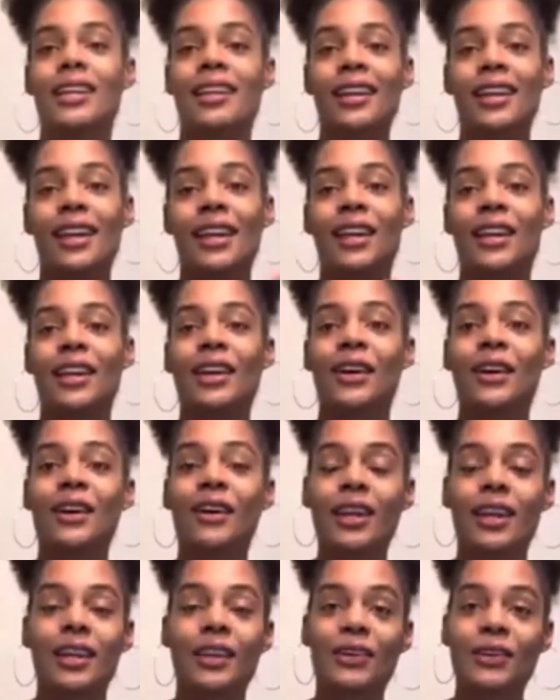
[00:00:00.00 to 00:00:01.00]

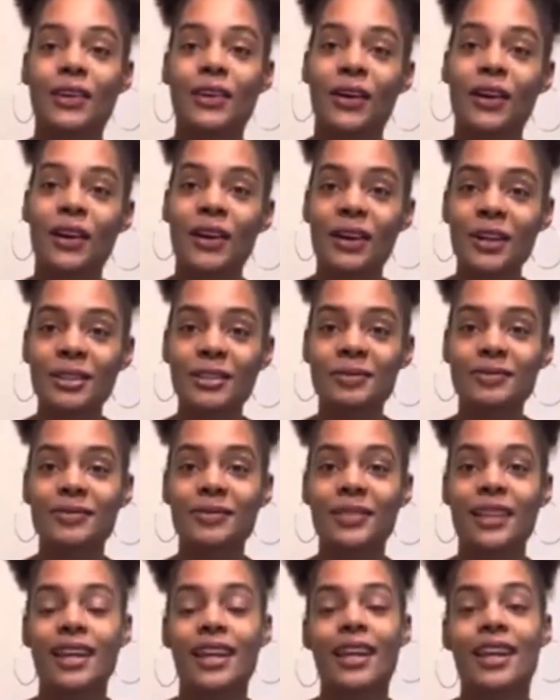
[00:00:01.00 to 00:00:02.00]
Hey y'all.
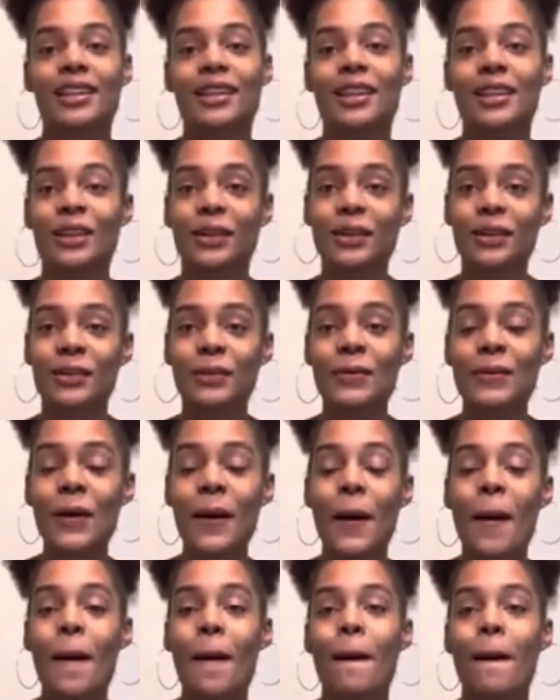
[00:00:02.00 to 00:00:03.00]
Hello.
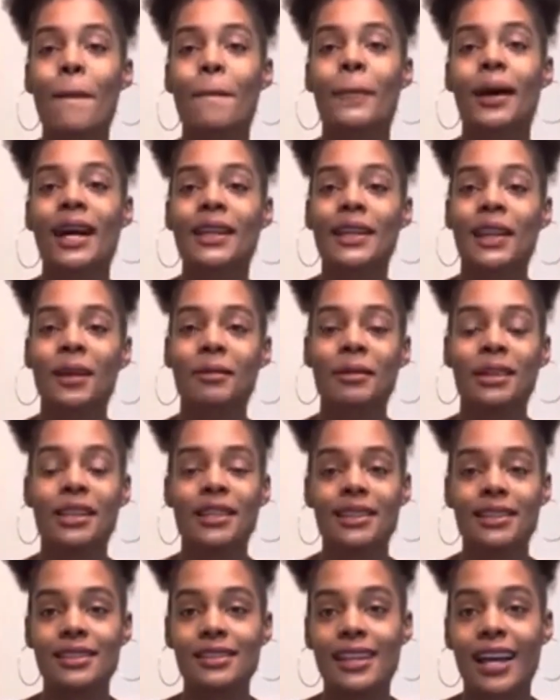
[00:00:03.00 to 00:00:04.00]
My name
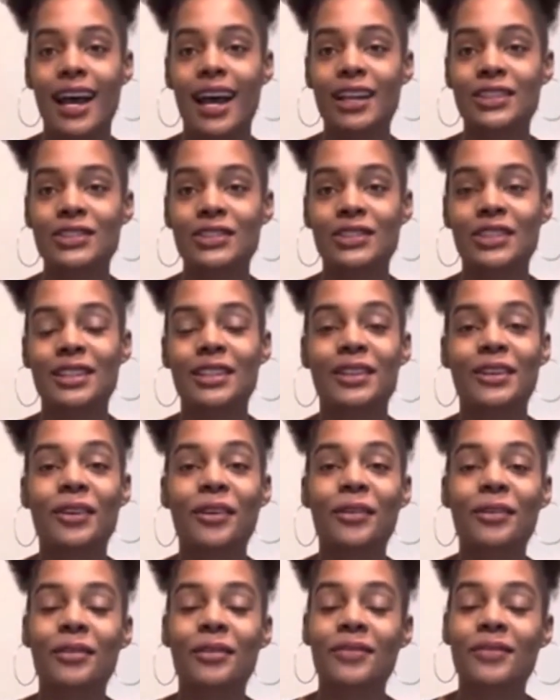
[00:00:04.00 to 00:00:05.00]
is Ashley
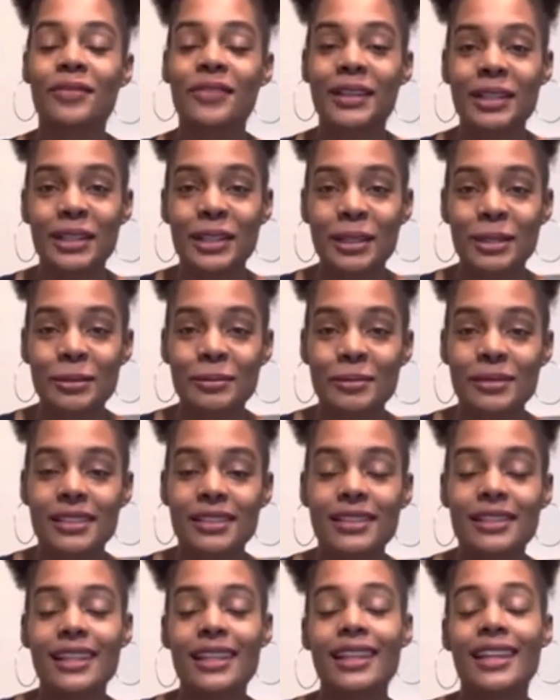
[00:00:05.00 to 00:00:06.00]
Nicole Phillips,
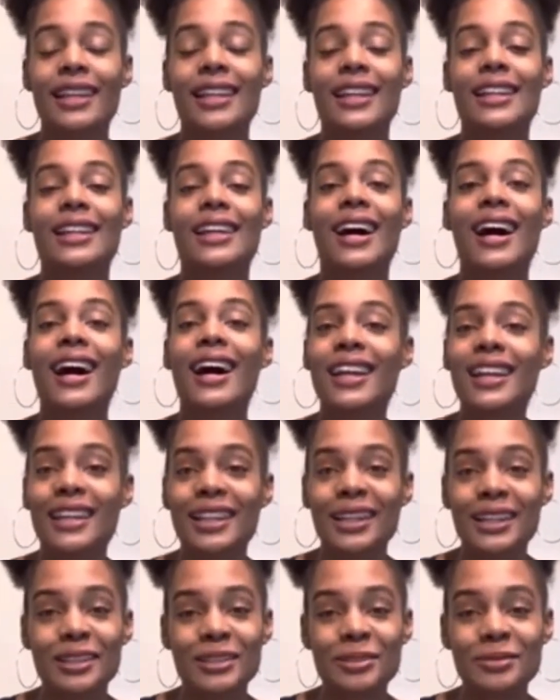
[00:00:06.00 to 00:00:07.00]
and I
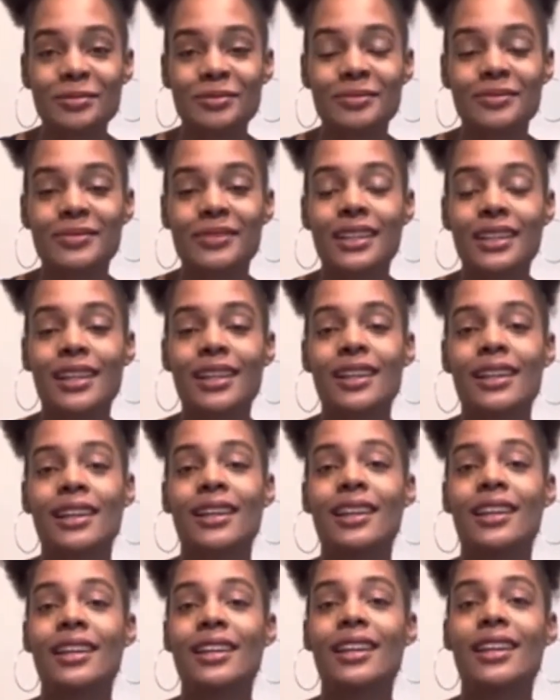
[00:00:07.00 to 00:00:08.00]
am
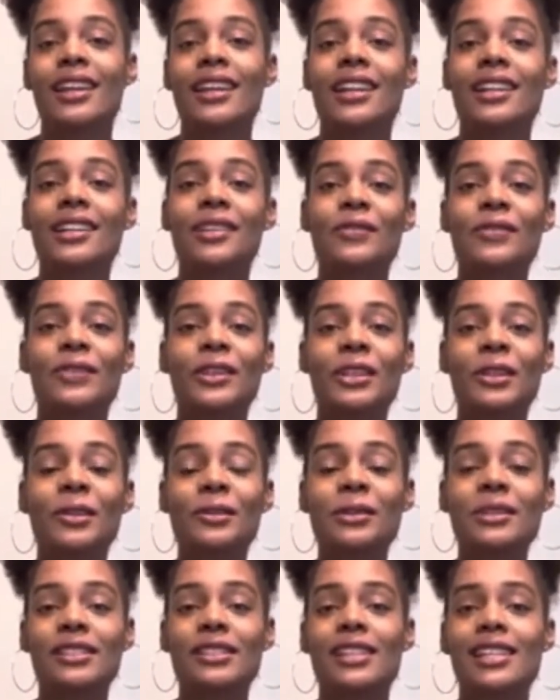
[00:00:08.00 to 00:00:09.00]
healing
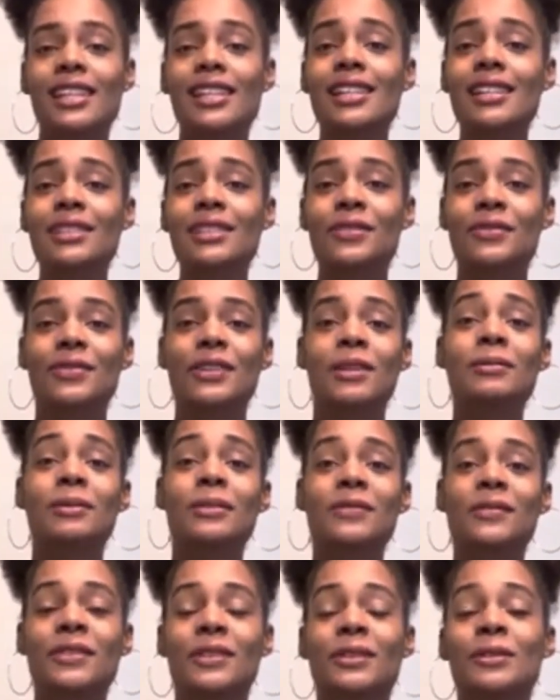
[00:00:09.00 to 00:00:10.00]
frequencies from the
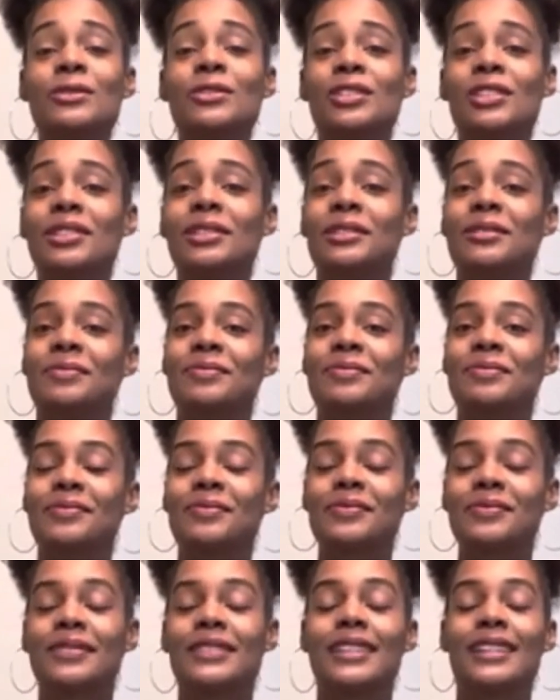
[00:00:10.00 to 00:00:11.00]
future.
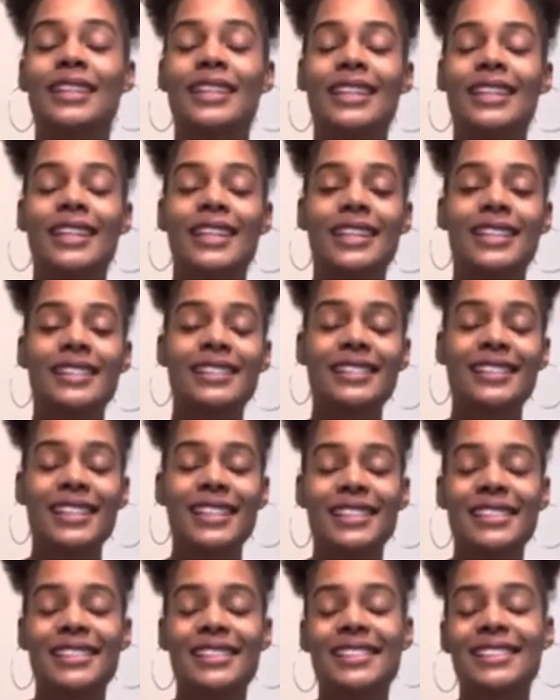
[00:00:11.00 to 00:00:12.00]

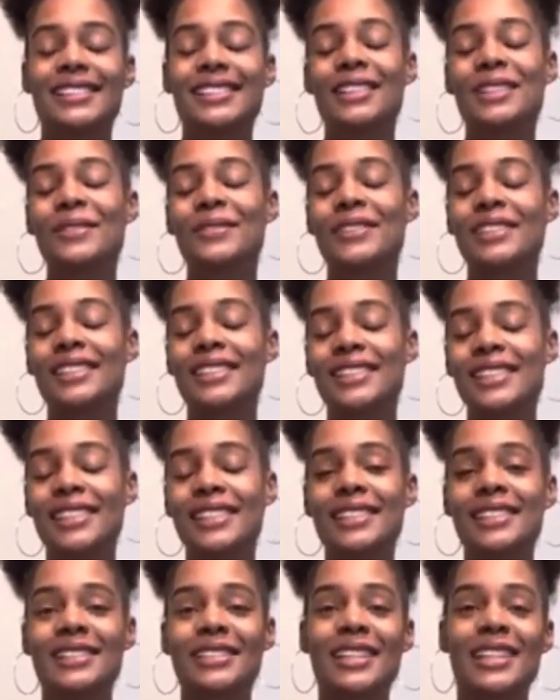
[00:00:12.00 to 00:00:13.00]

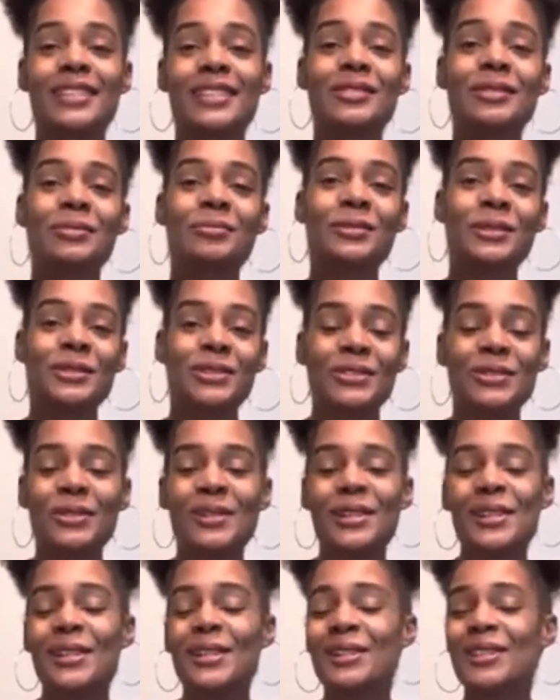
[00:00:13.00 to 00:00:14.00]
Sensitivity's never
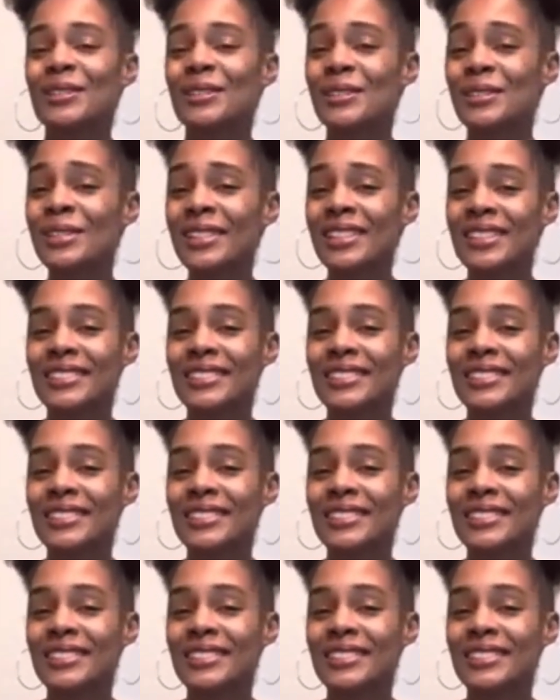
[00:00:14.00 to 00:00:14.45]
mutual.